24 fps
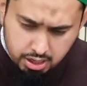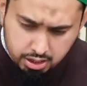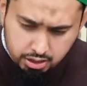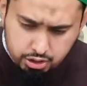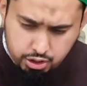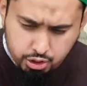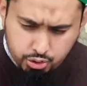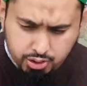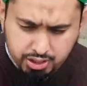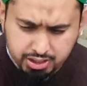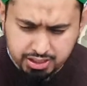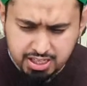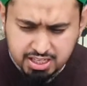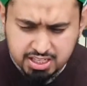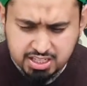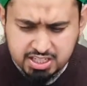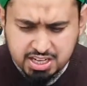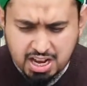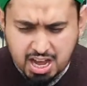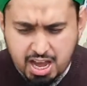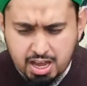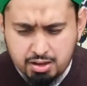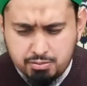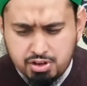During this
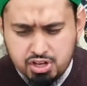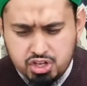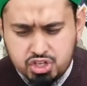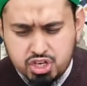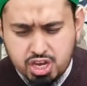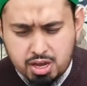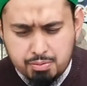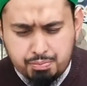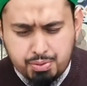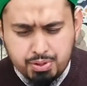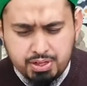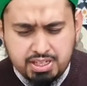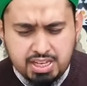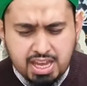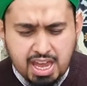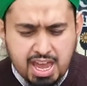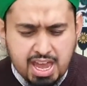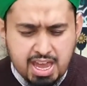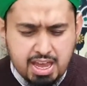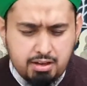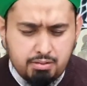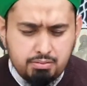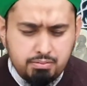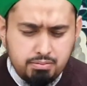time, a shepherd
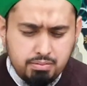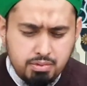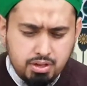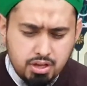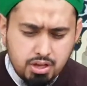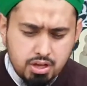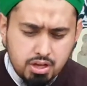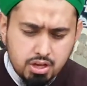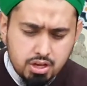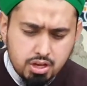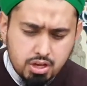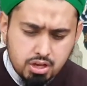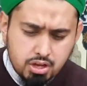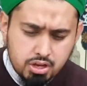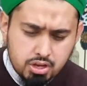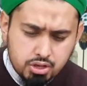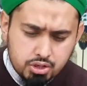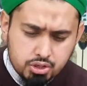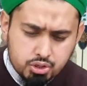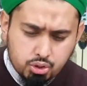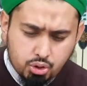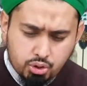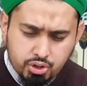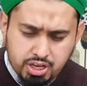came.
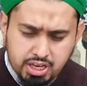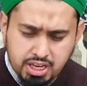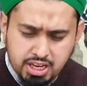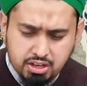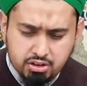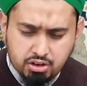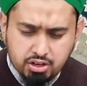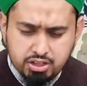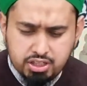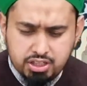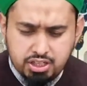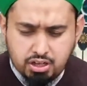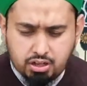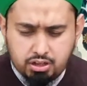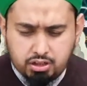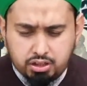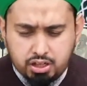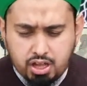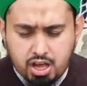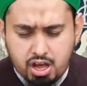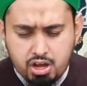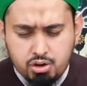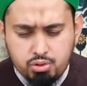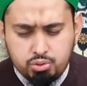So he
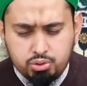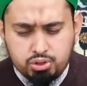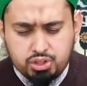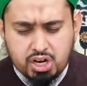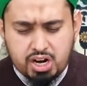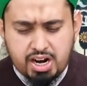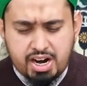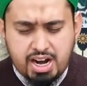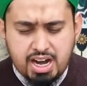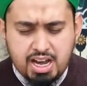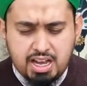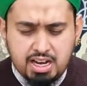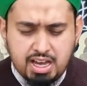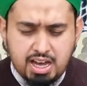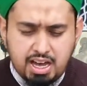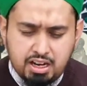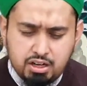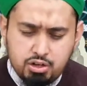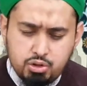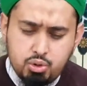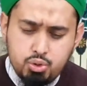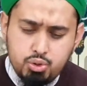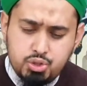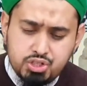radiyallahu ta'ala
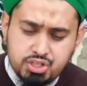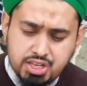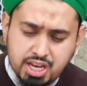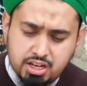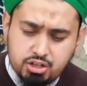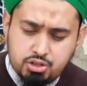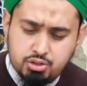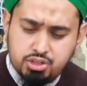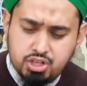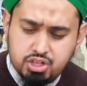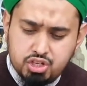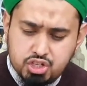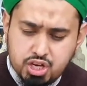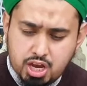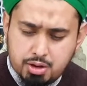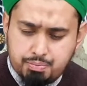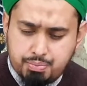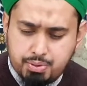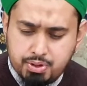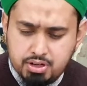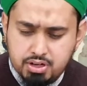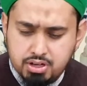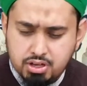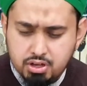anhu said to the
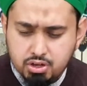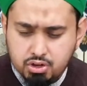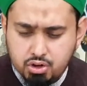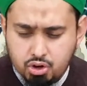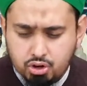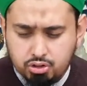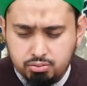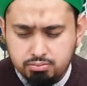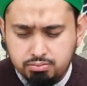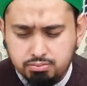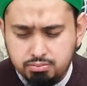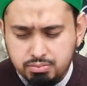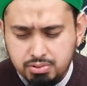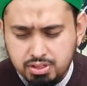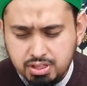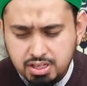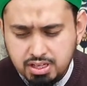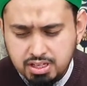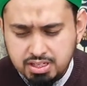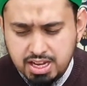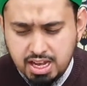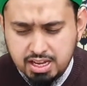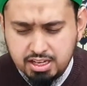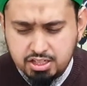shepherd, come,
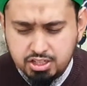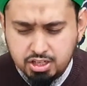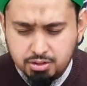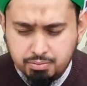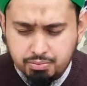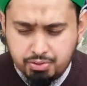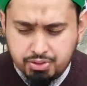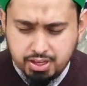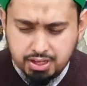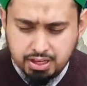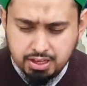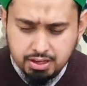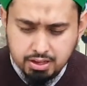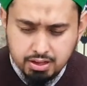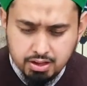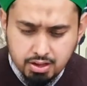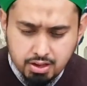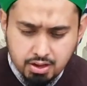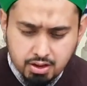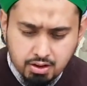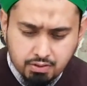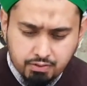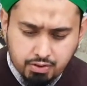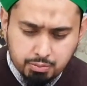take something
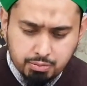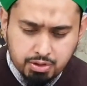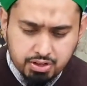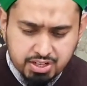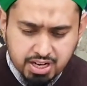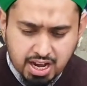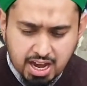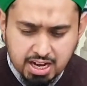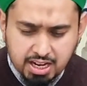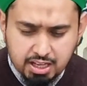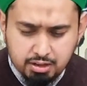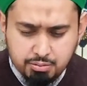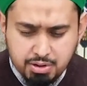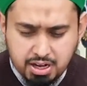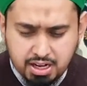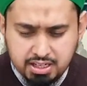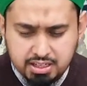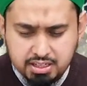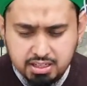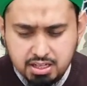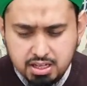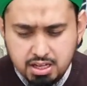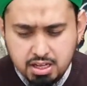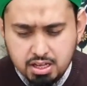from the dining mat.
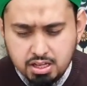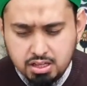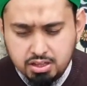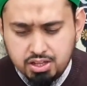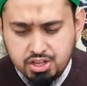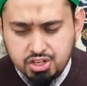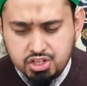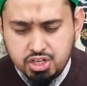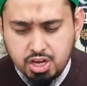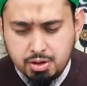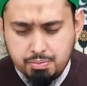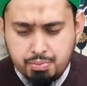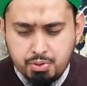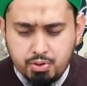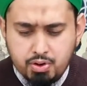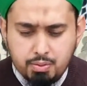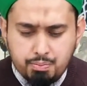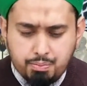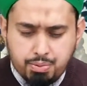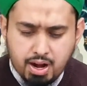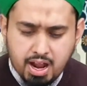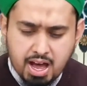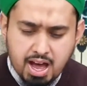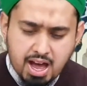The shepherd
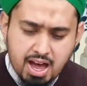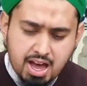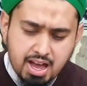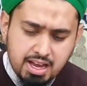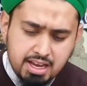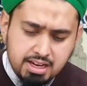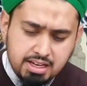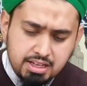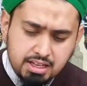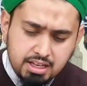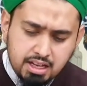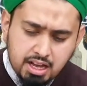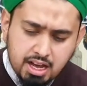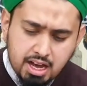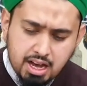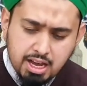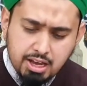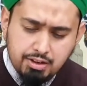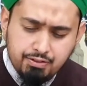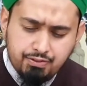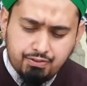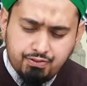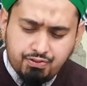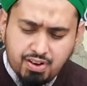replied, I
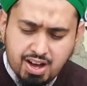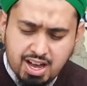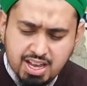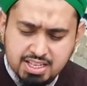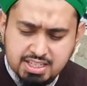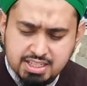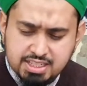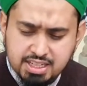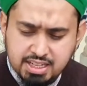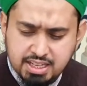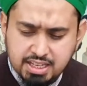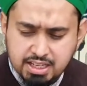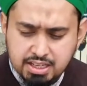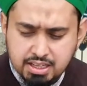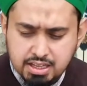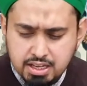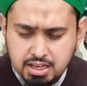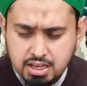am fasting.